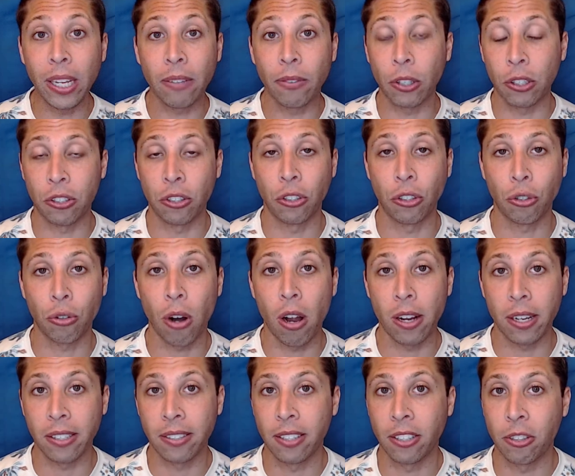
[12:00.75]
versus
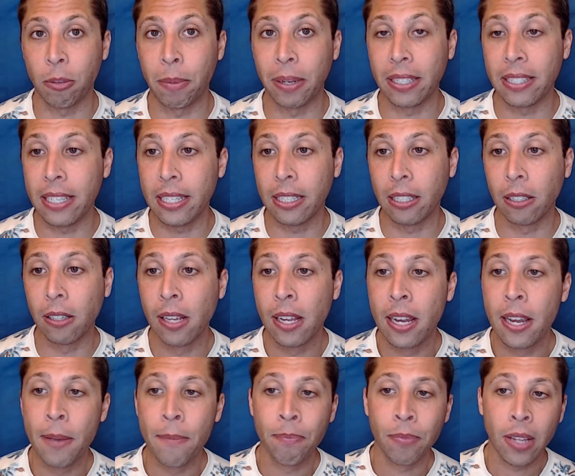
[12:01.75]
strong is such a big deal.
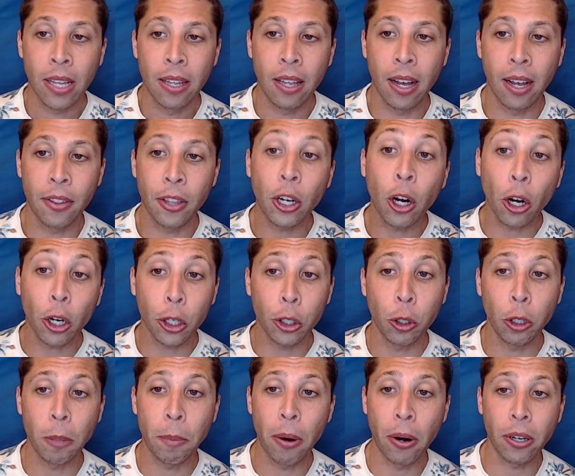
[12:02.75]
Uh, the
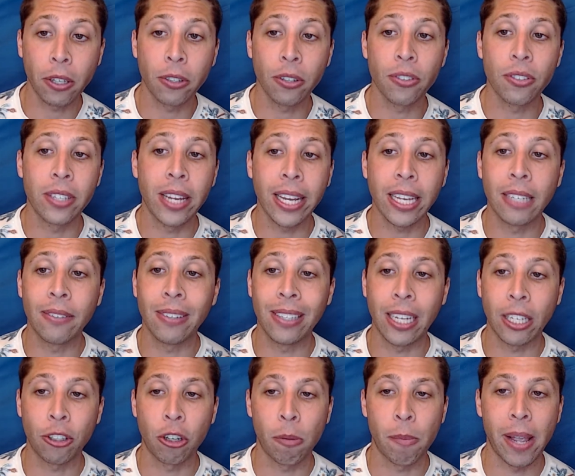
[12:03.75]
Garganola particle's negative
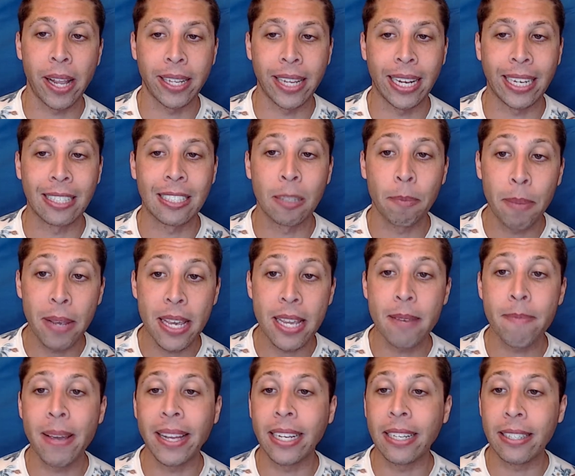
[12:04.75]
electromagnetic spin
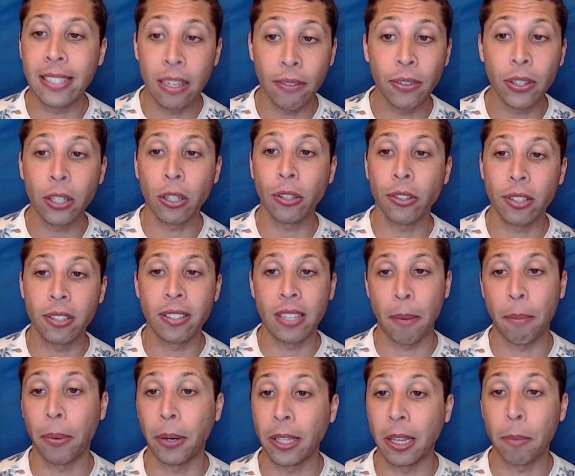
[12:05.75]
made it difficult to
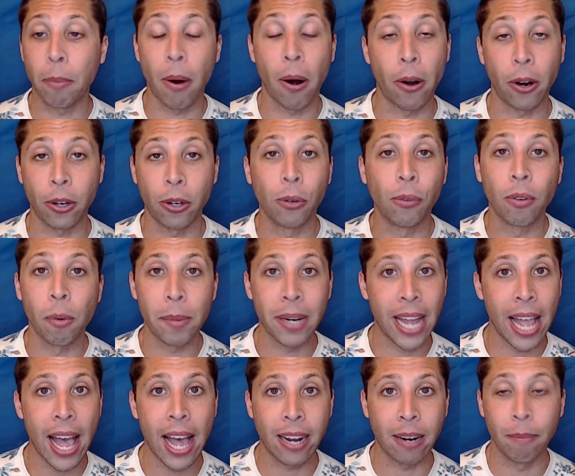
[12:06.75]
separate the particle from an
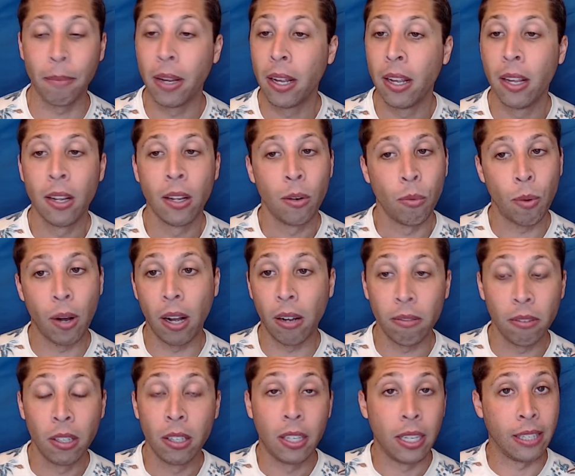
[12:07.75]
atom.
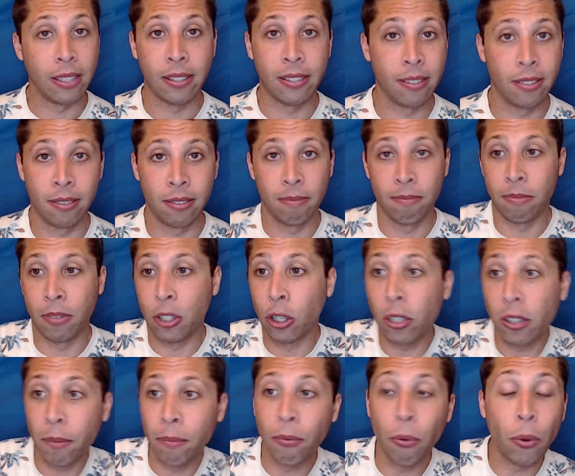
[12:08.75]
Well, it's, it took
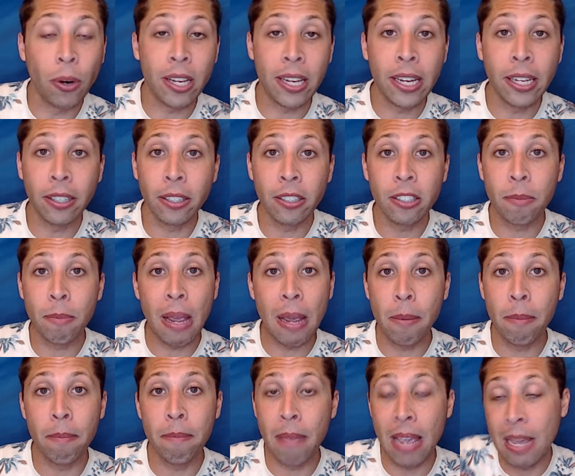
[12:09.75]
them forty years.
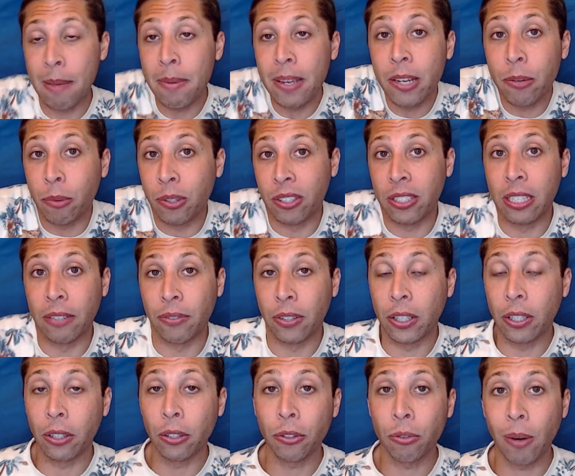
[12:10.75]
Maybe, maybe it was
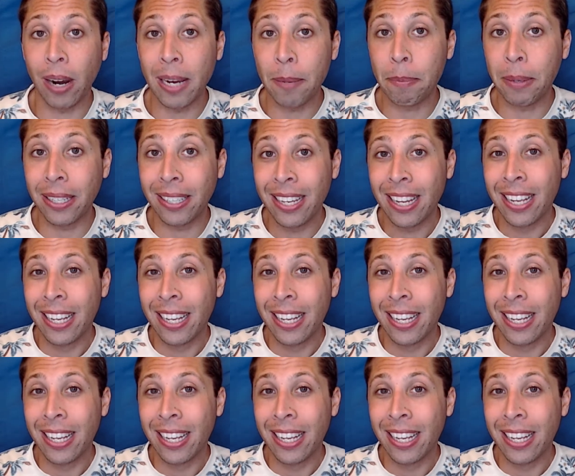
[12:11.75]
difficult, right? But